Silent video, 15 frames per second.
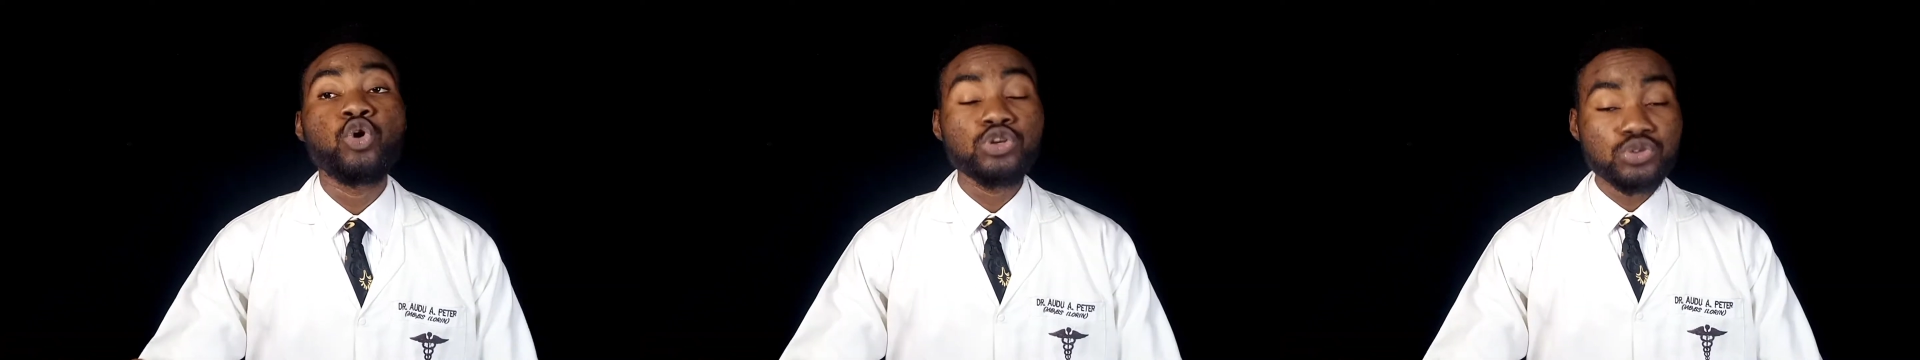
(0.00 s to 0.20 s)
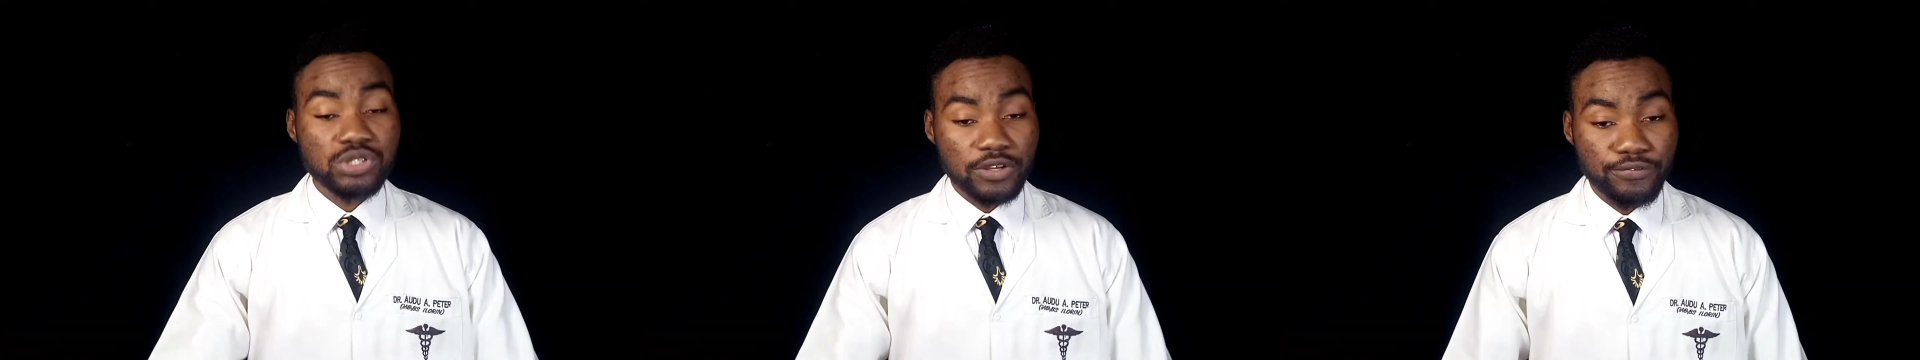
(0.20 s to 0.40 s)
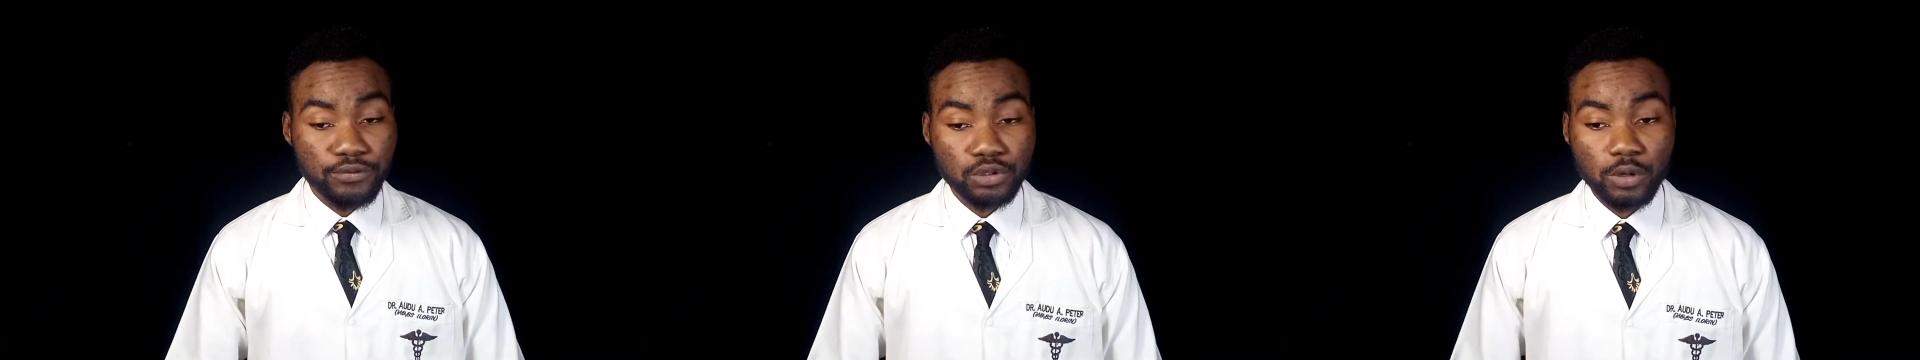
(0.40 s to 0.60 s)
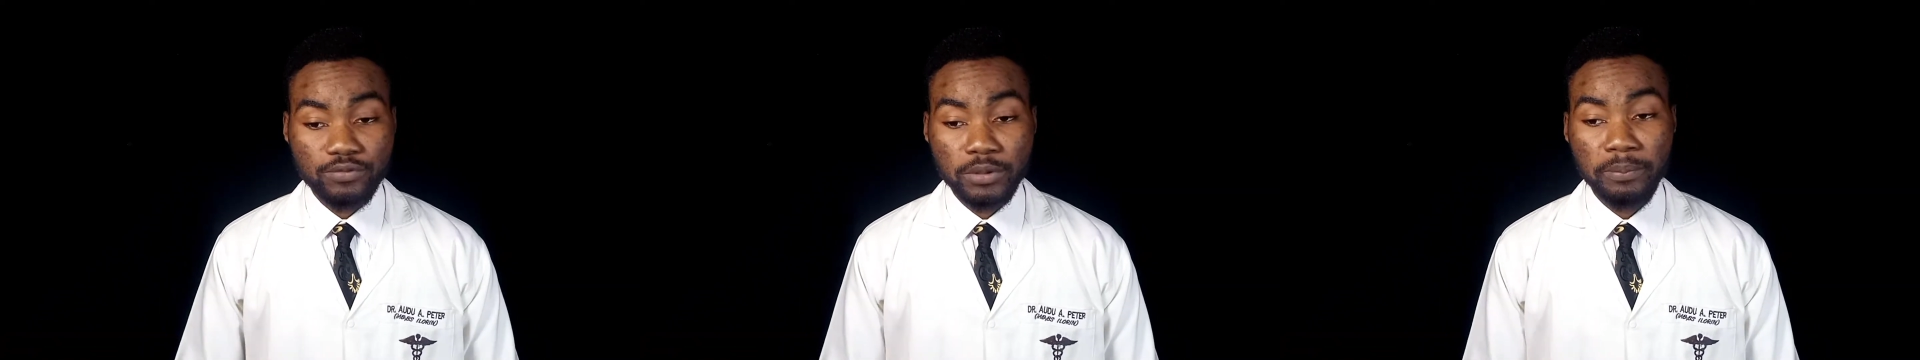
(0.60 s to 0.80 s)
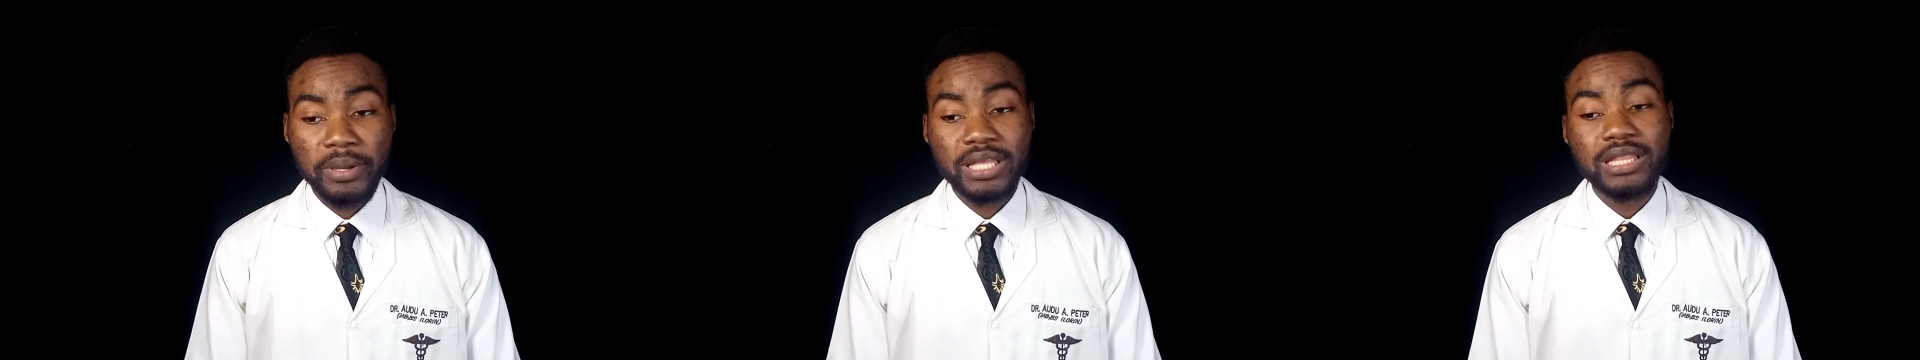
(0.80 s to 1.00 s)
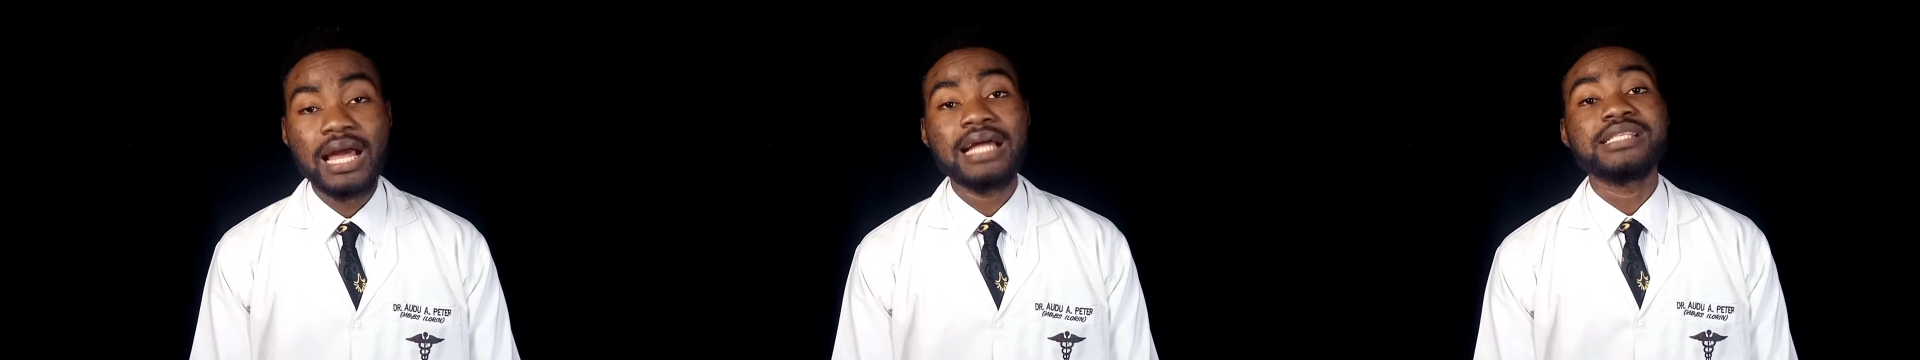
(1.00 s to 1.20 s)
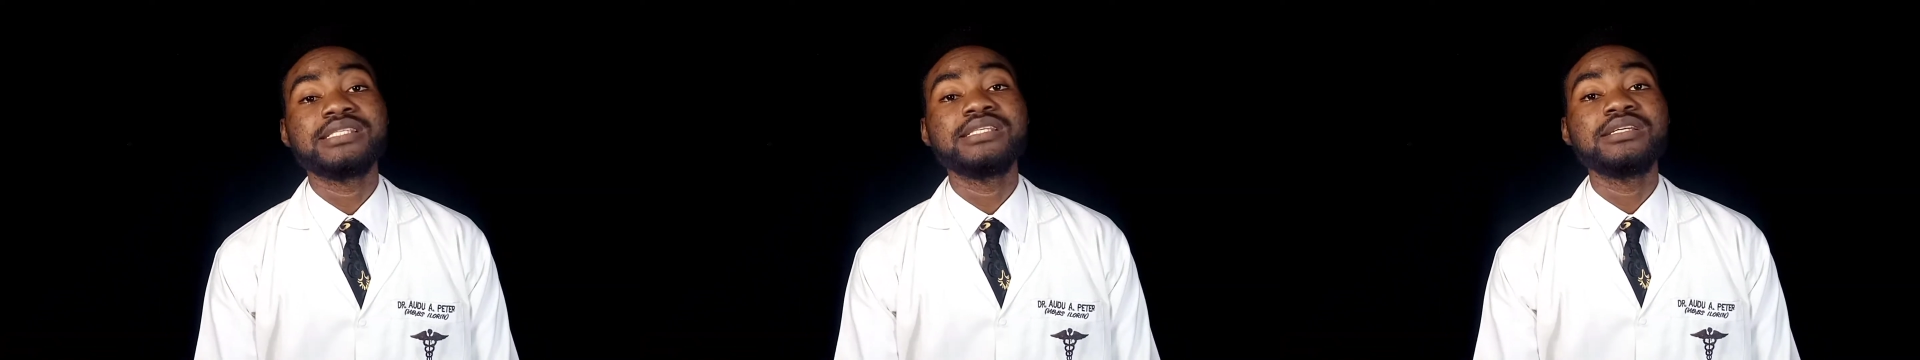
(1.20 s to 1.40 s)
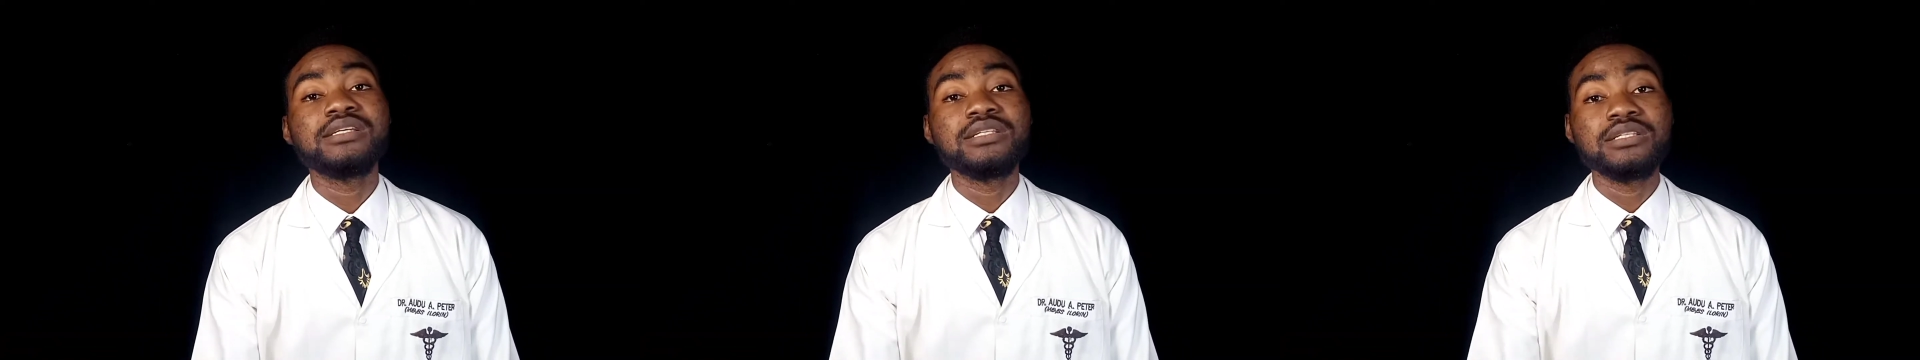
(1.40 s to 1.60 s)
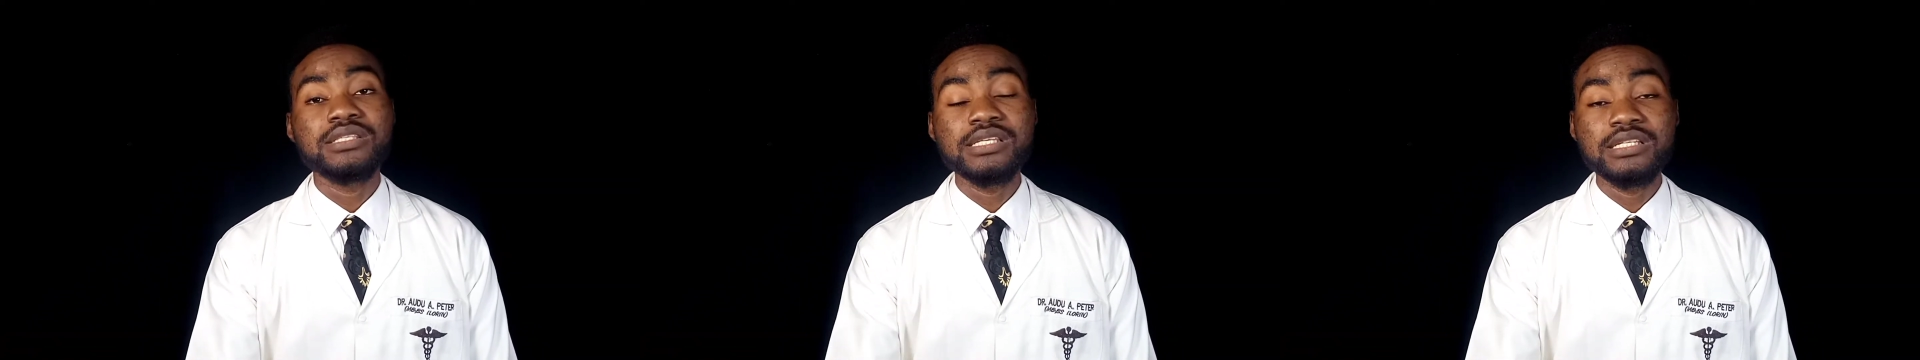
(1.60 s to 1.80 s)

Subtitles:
Go to the foot of the bed and see